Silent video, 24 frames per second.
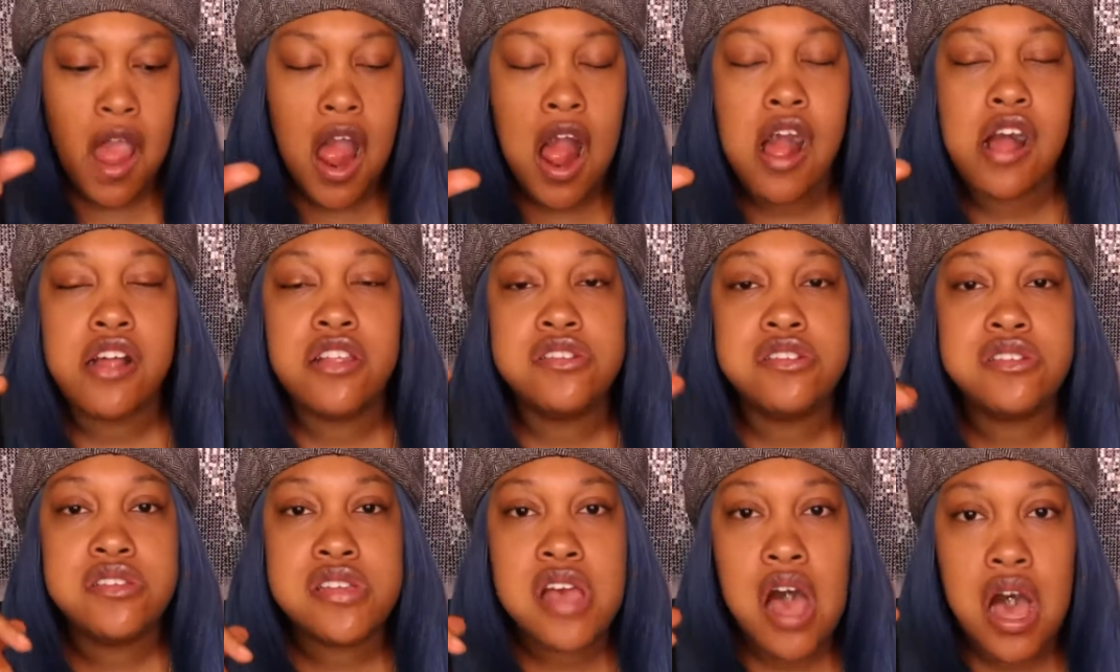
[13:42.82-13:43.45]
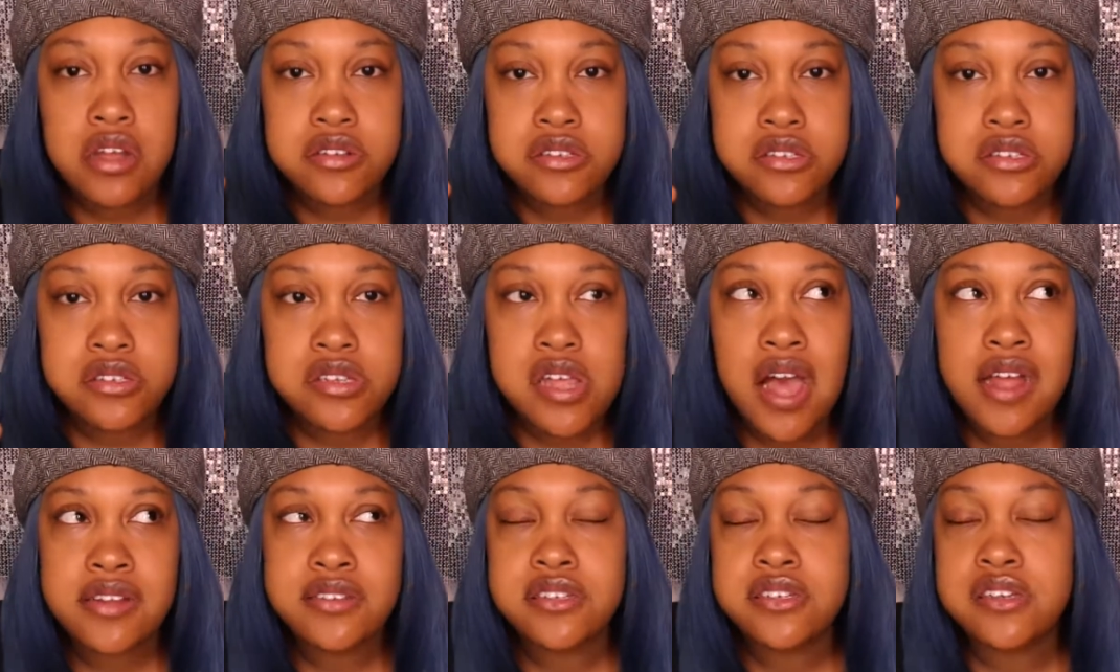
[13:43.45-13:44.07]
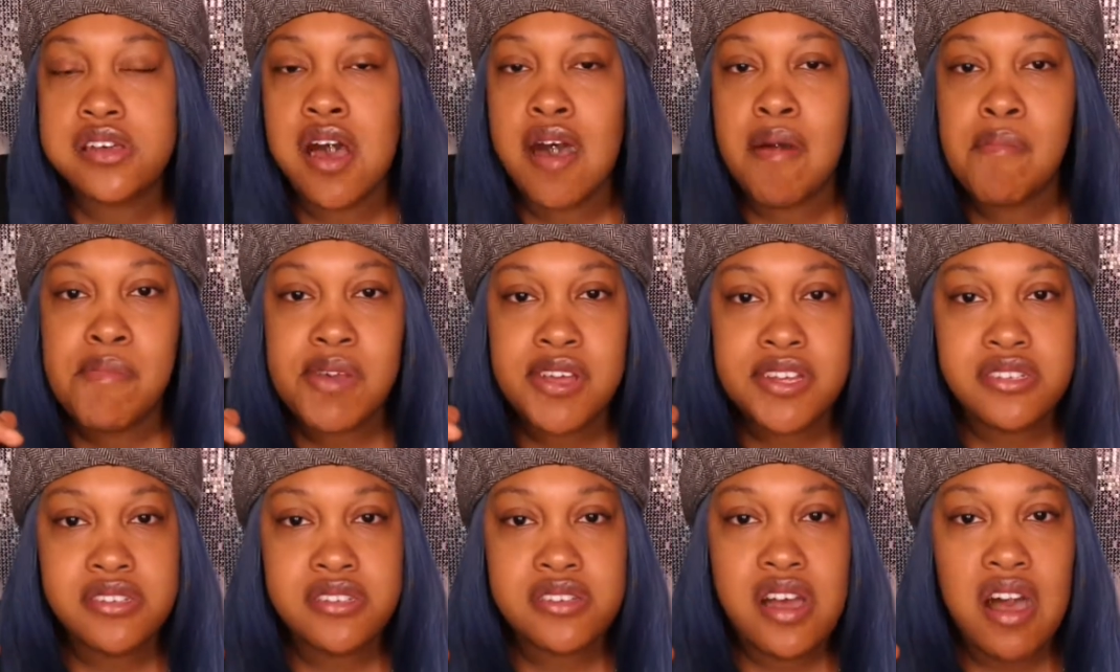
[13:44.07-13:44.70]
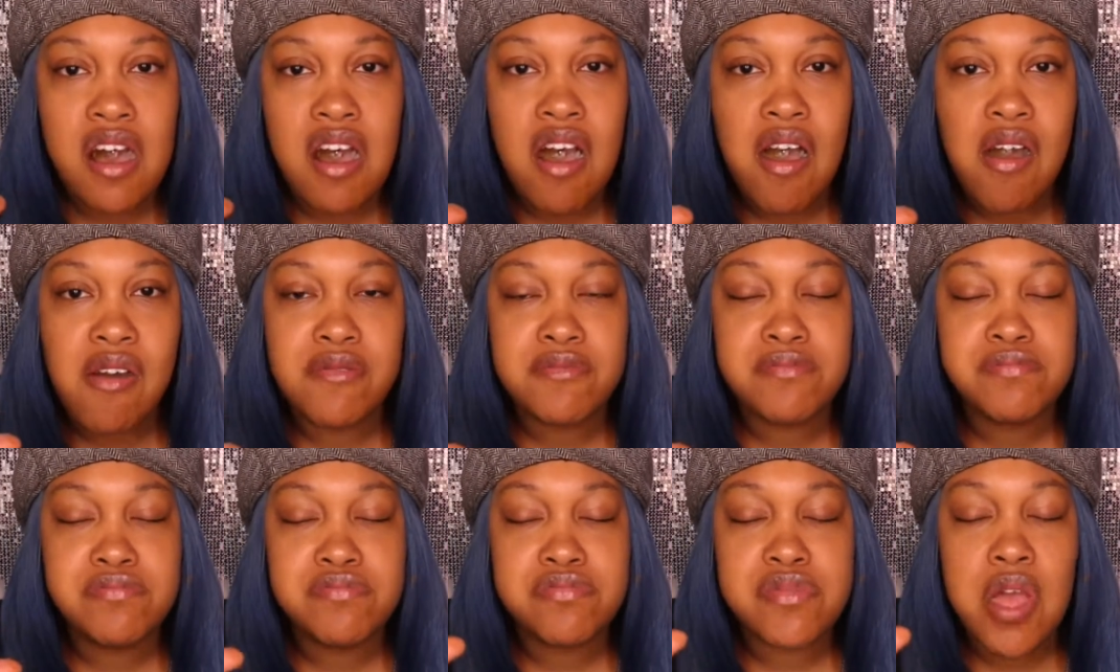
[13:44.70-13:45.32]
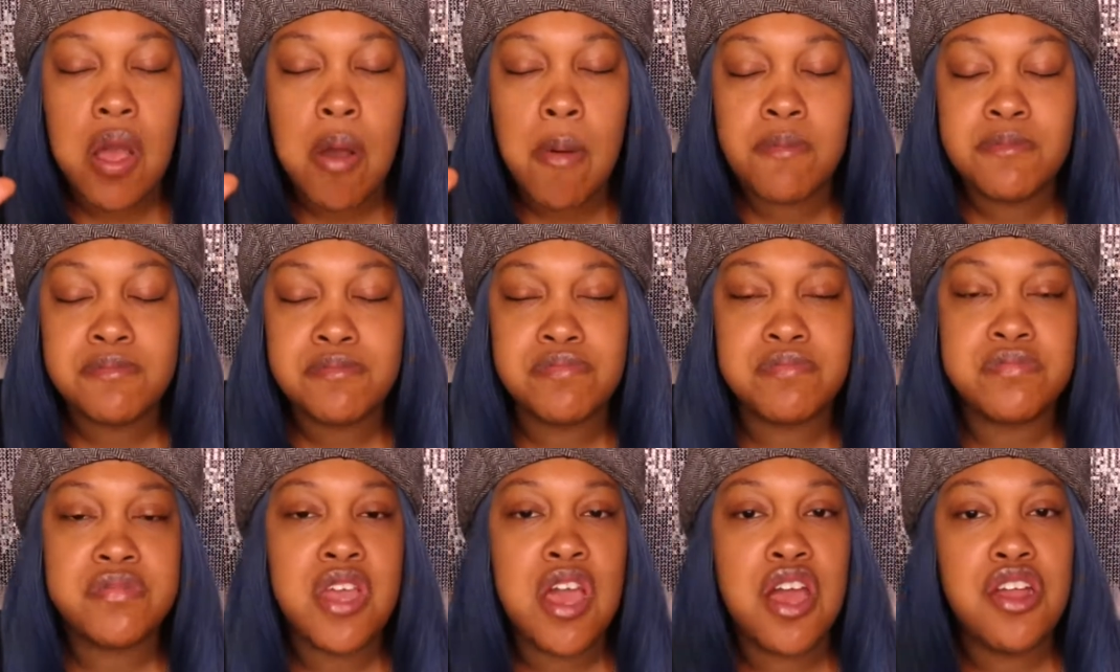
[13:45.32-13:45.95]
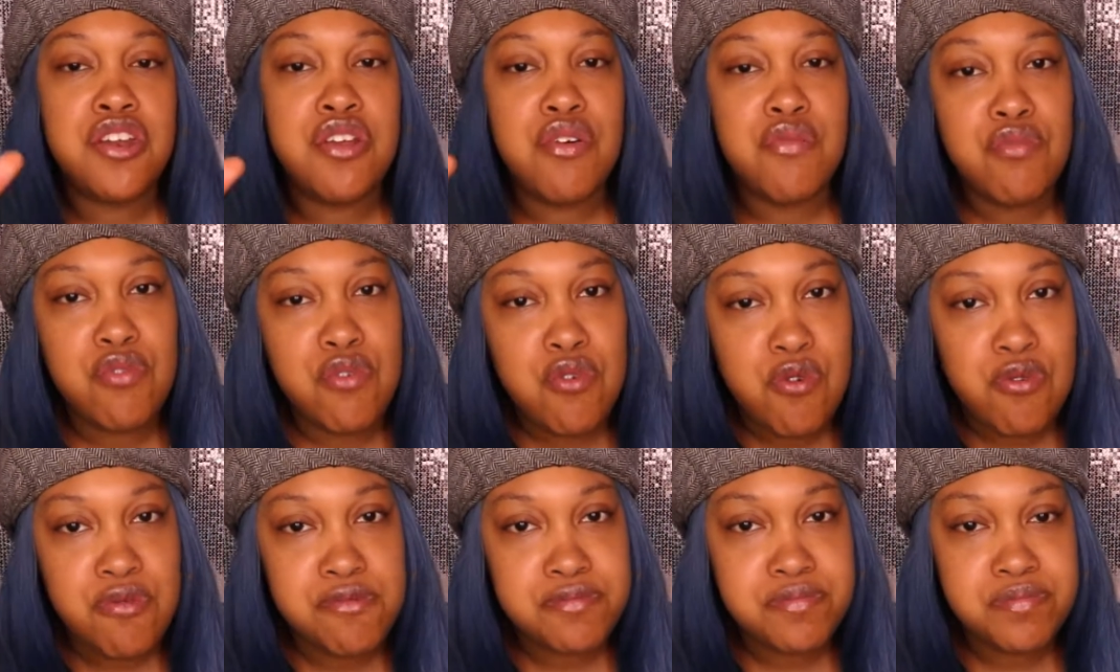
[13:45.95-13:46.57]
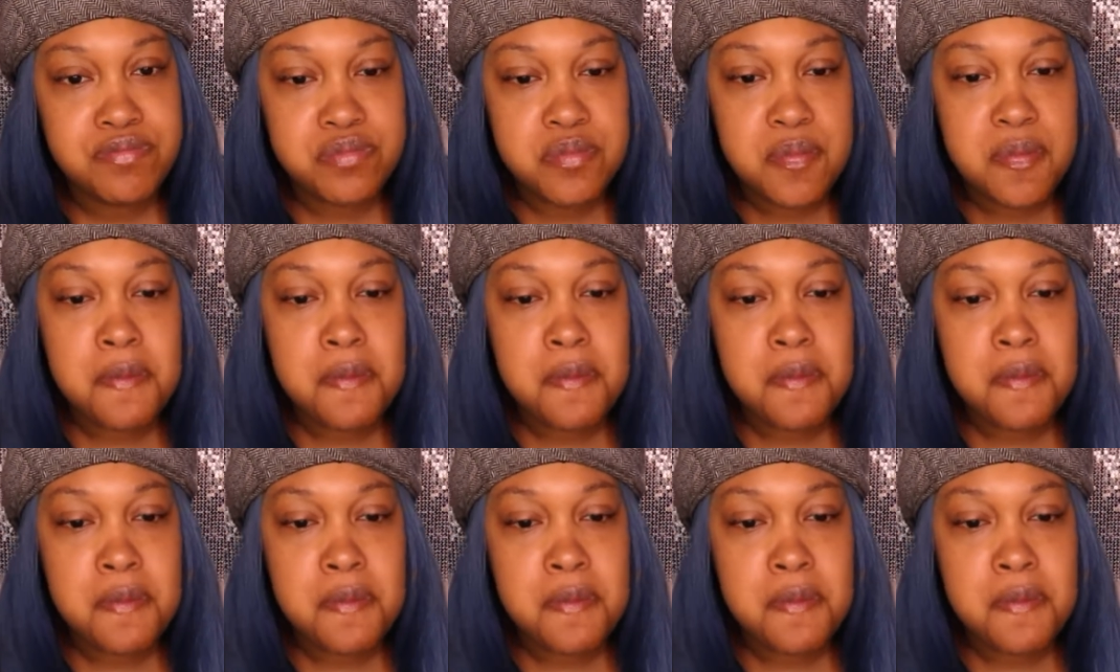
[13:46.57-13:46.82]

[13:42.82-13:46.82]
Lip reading: Other doctors had to come in the room